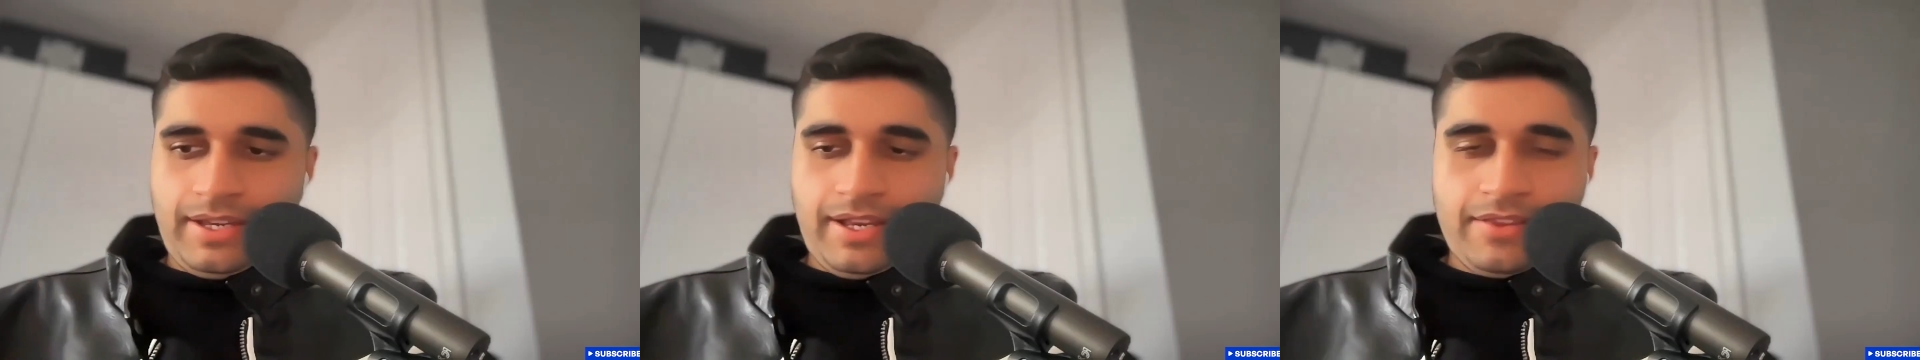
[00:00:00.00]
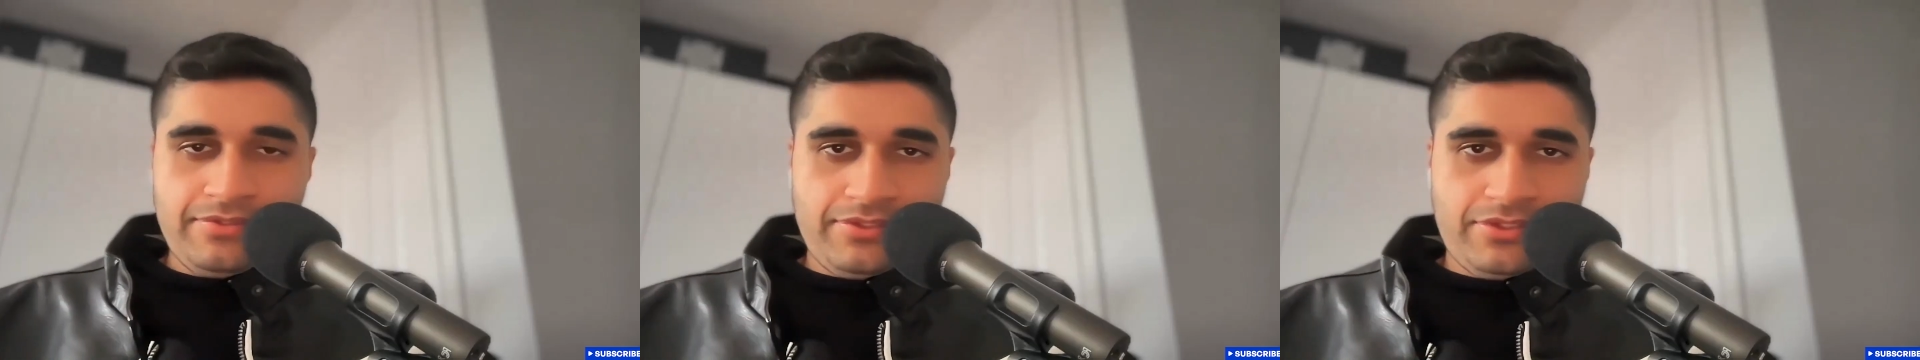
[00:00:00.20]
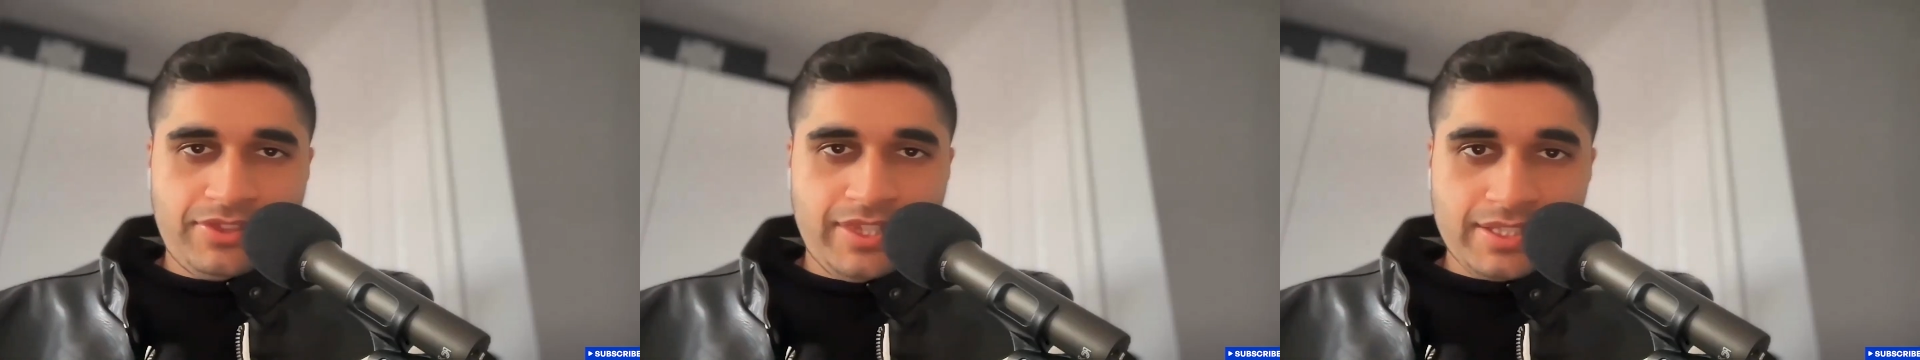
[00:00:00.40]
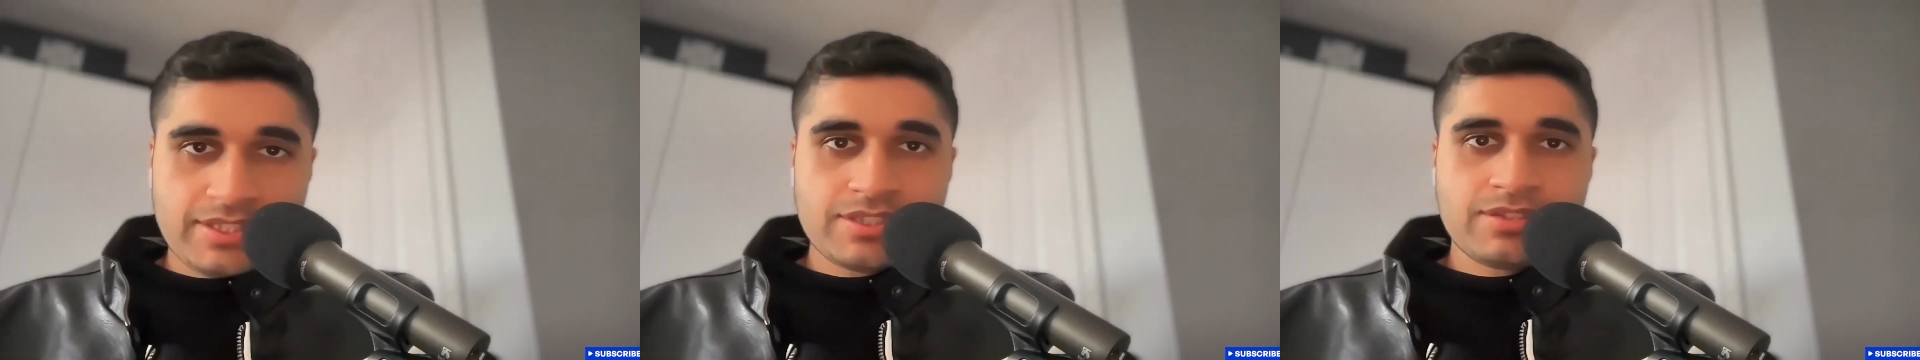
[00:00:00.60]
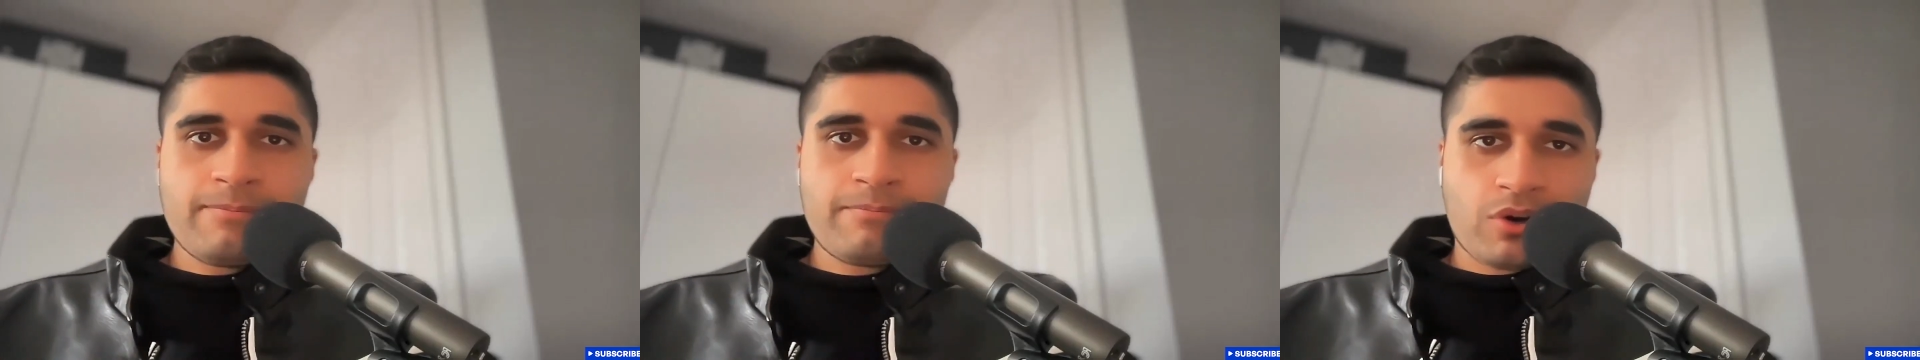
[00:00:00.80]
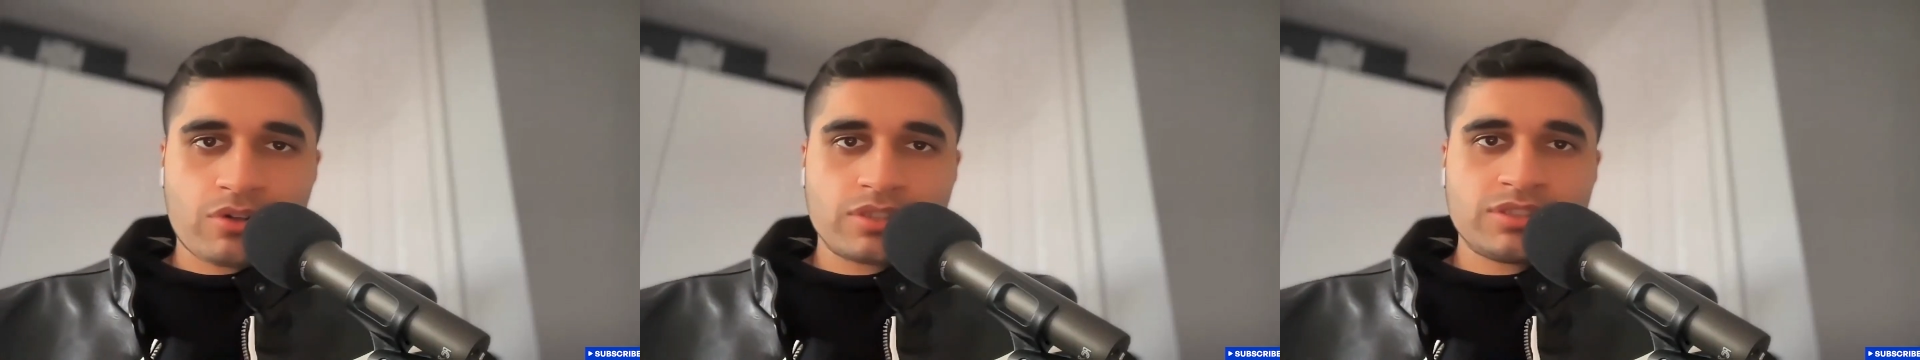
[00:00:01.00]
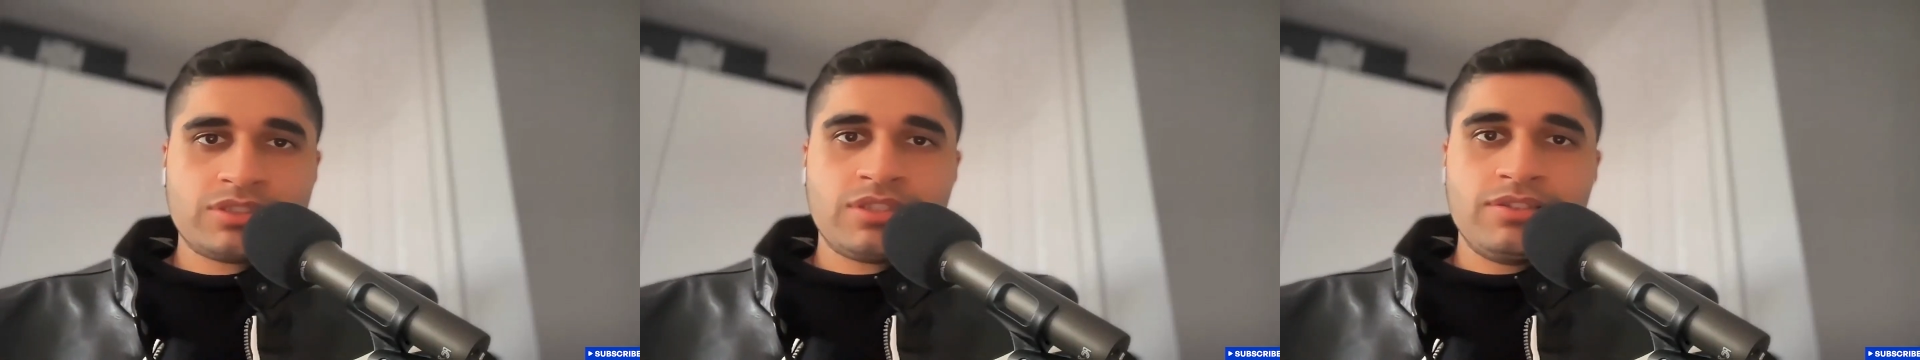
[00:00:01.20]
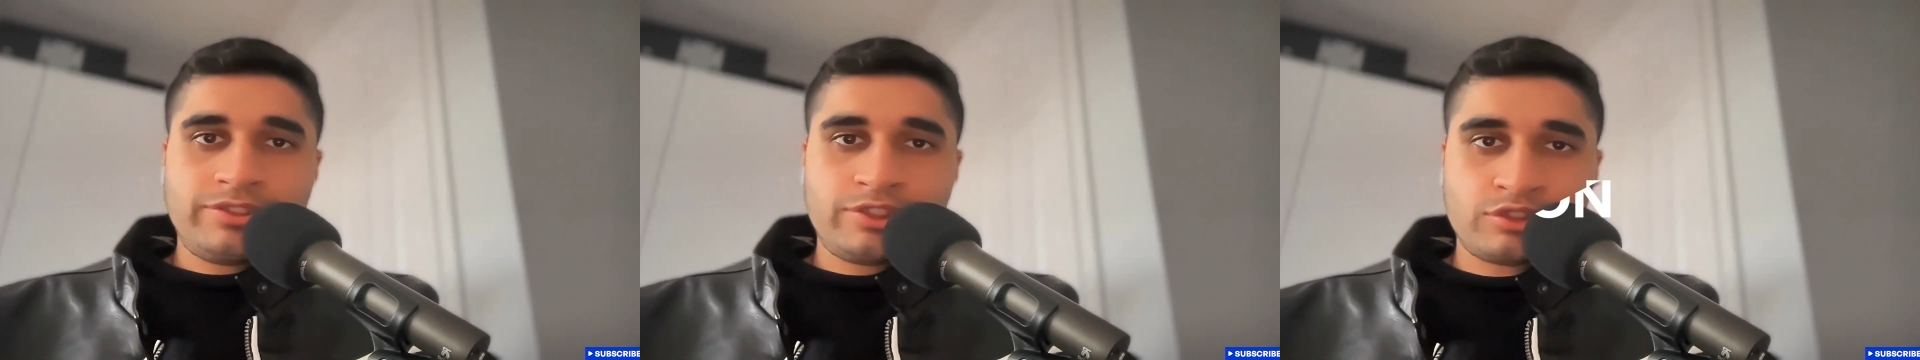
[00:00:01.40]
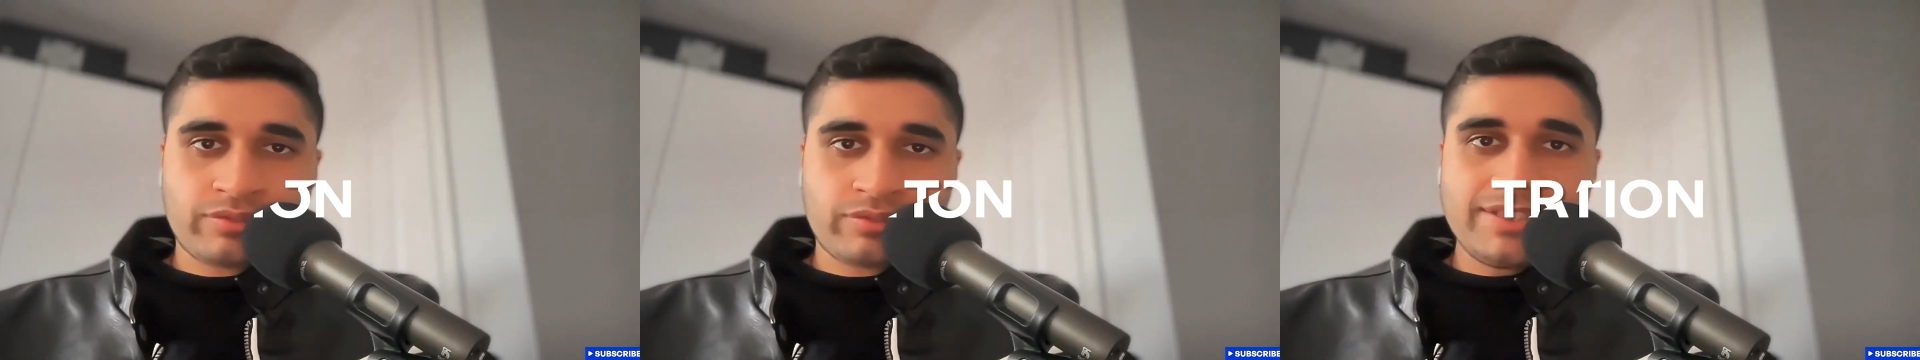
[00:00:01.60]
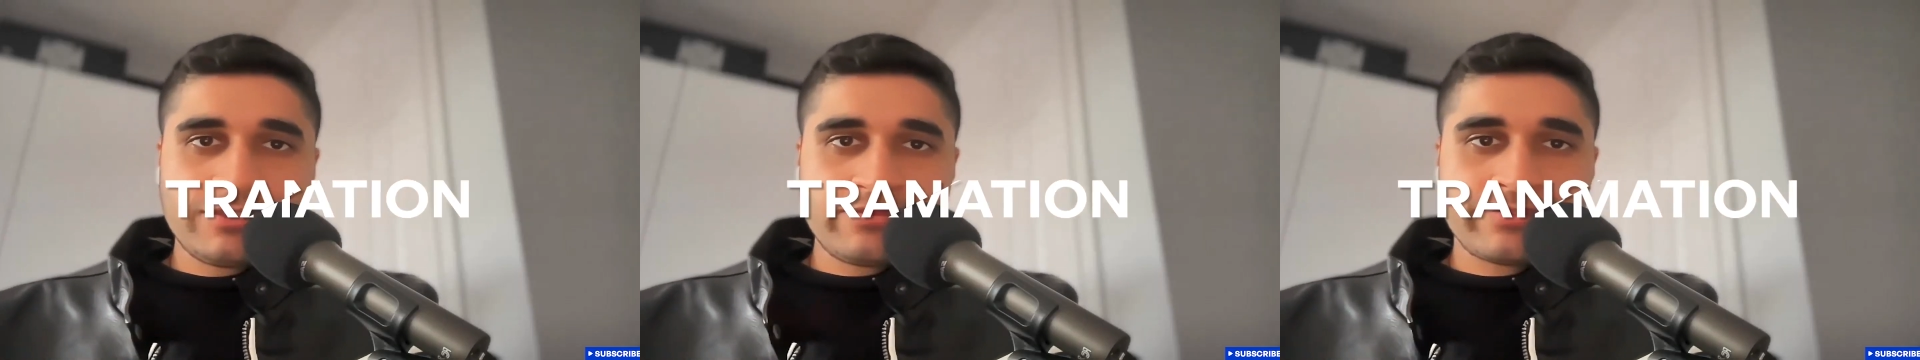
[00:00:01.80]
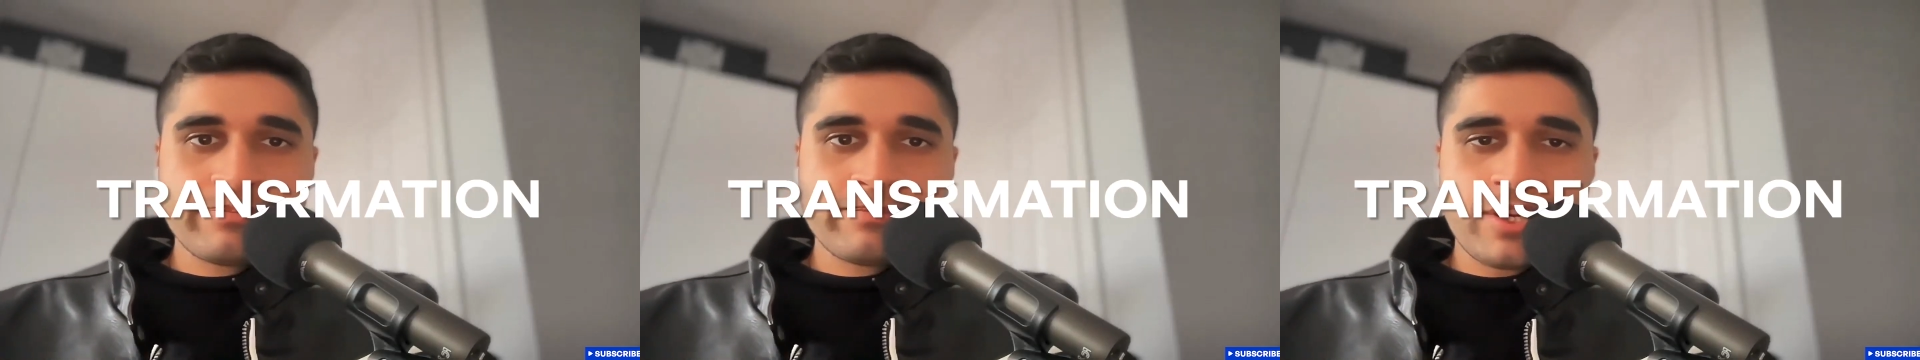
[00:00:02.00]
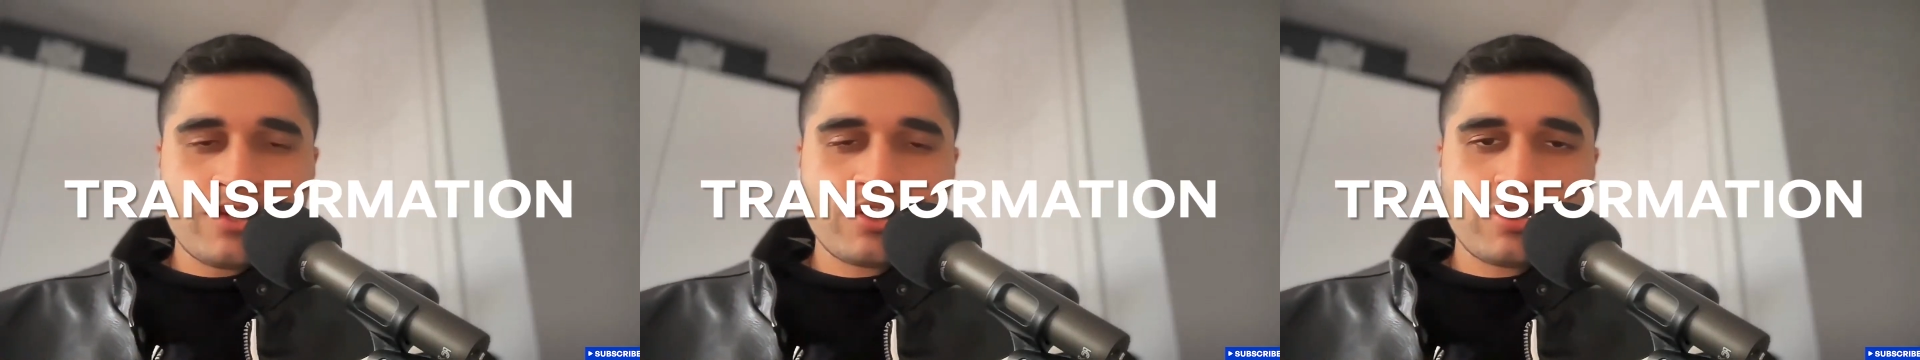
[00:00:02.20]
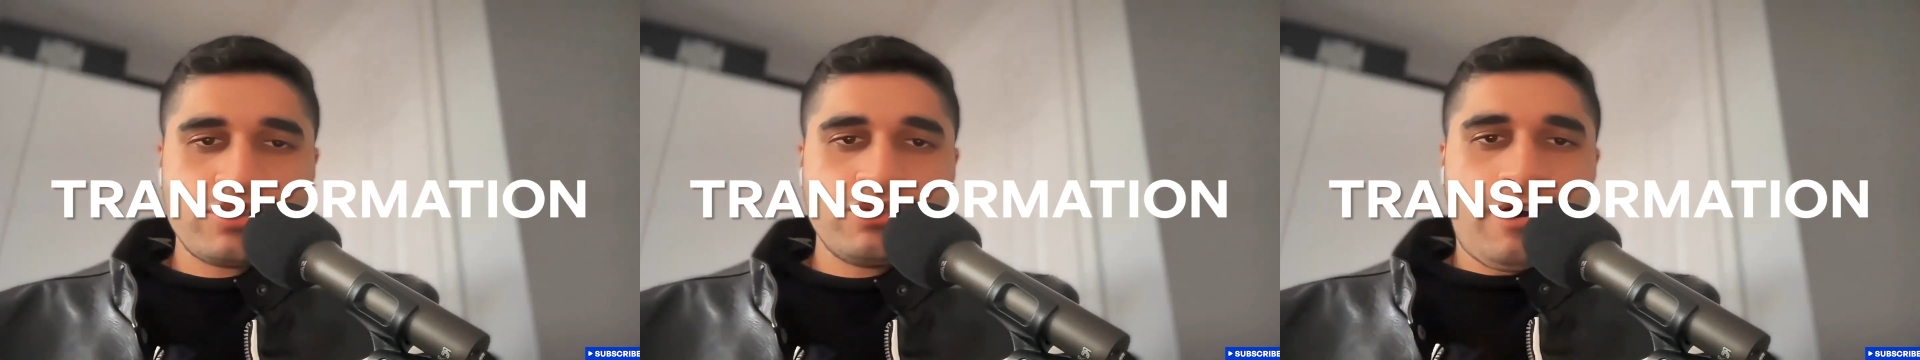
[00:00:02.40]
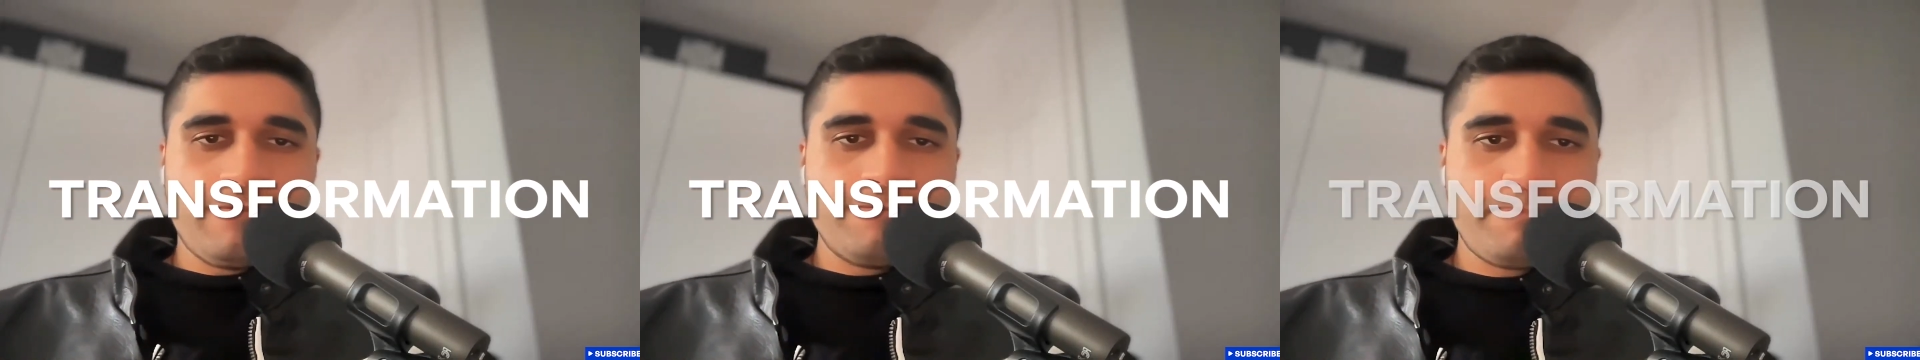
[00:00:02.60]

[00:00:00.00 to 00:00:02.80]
And this marks the transformation of